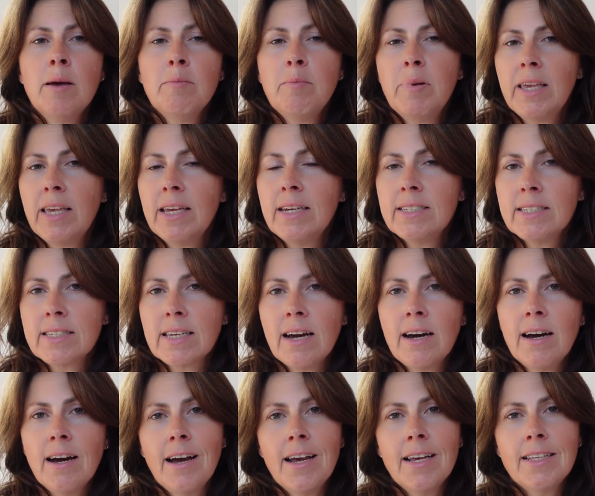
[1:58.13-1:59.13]
beginner's
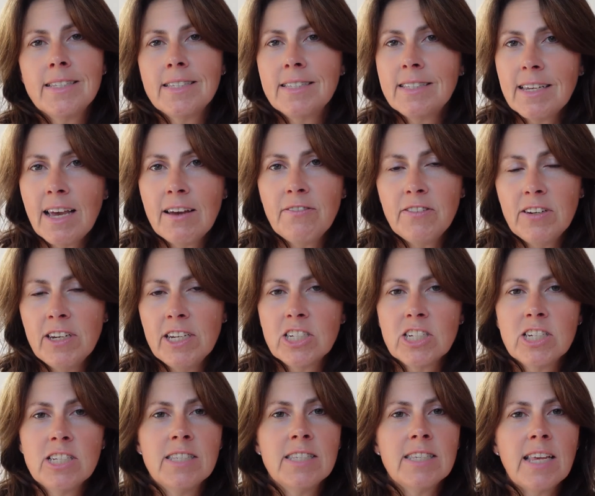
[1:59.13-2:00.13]
guides,
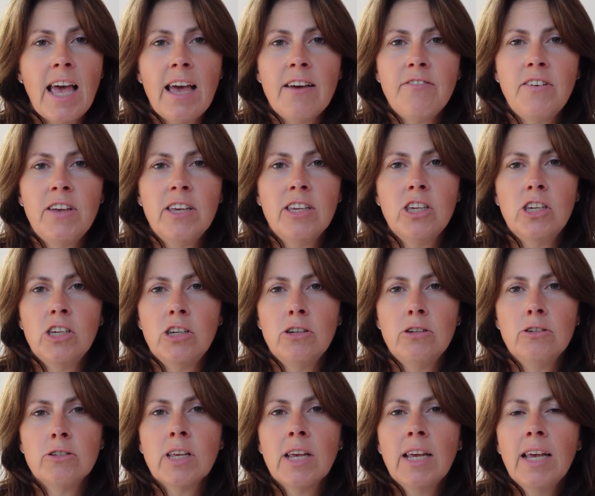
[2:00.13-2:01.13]
definitions,
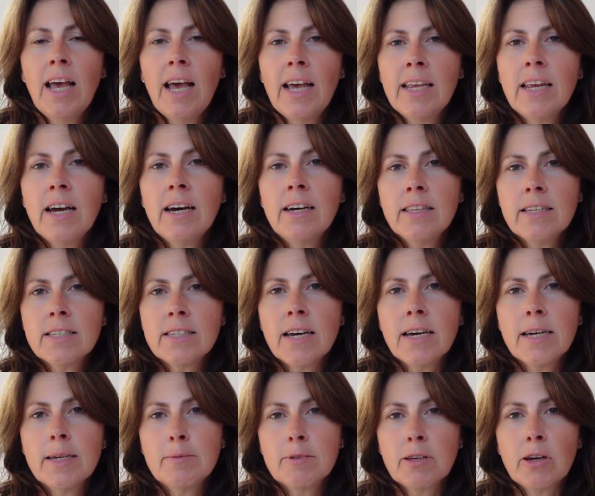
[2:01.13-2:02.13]
FAQs, and other
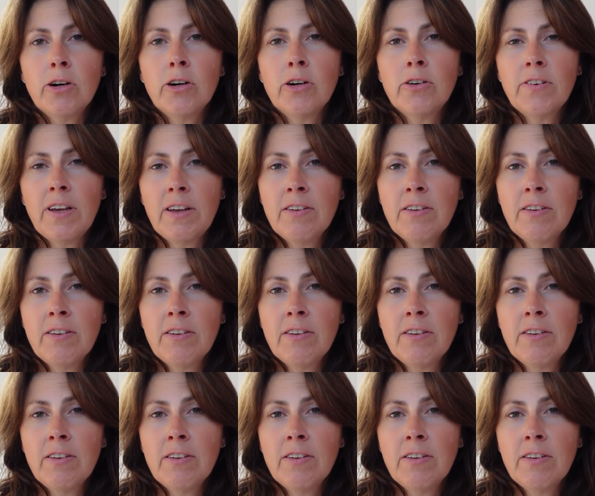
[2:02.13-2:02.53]
types of